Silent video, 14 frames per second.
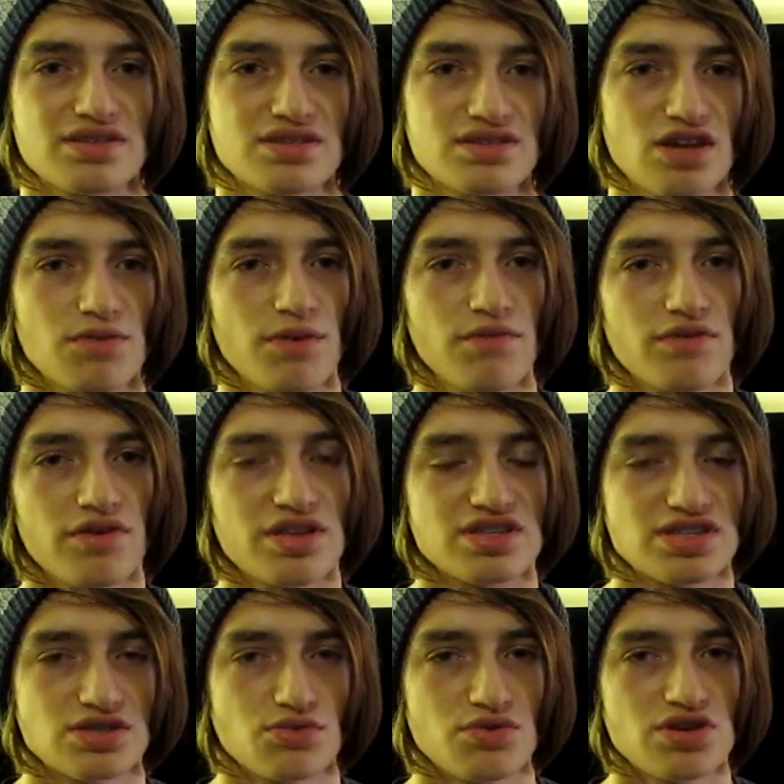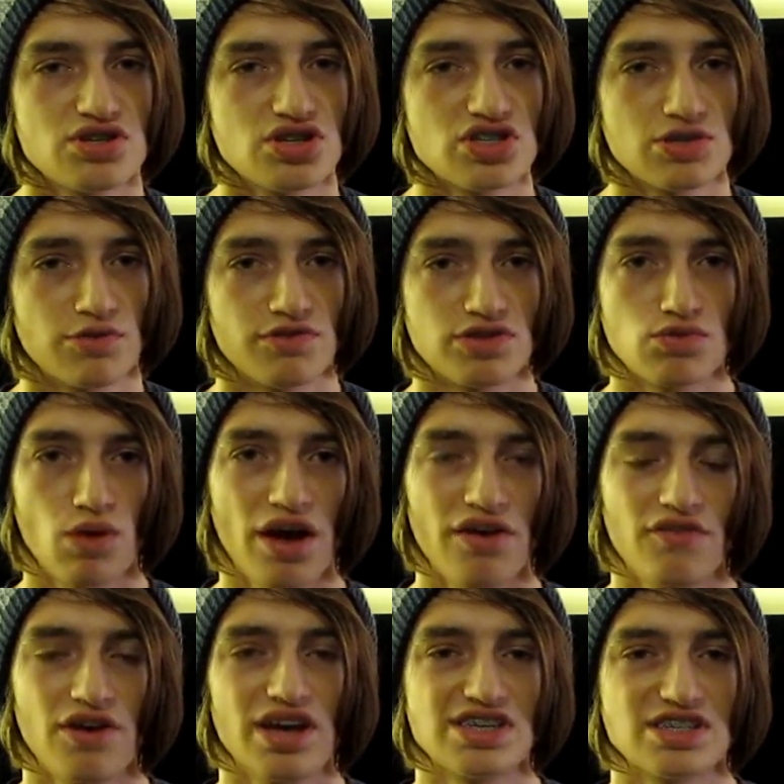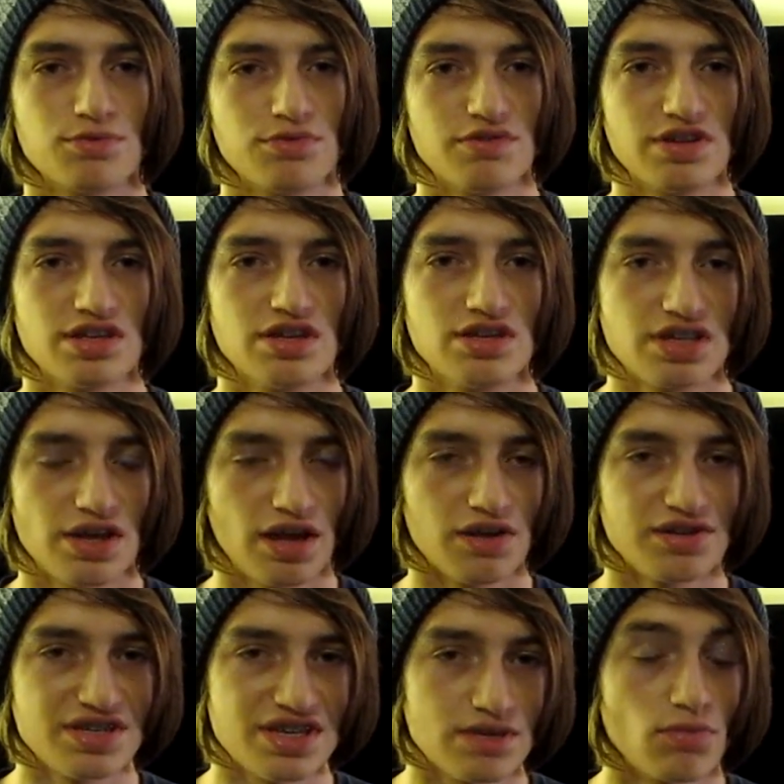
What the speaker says: Some of it is 3G, some of it's Wi-Fi, some of it is LTE.